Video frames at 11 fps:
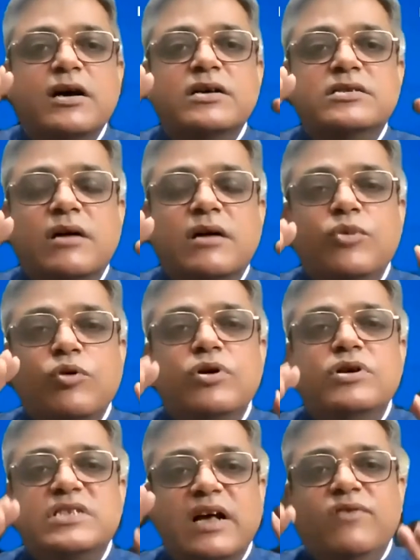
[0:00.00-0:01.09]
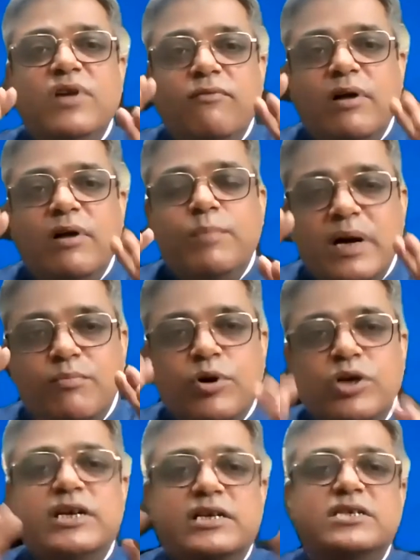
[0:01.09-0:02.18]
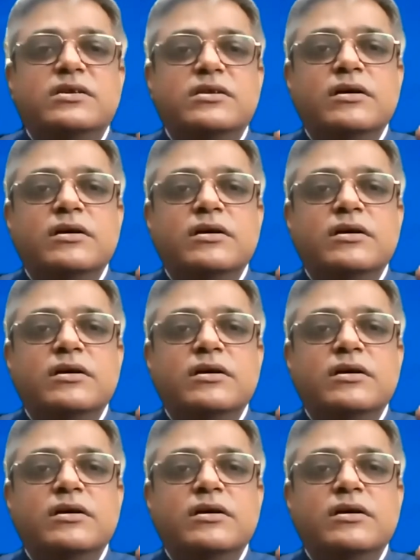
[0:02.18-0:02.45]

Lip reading: some good self-development projects.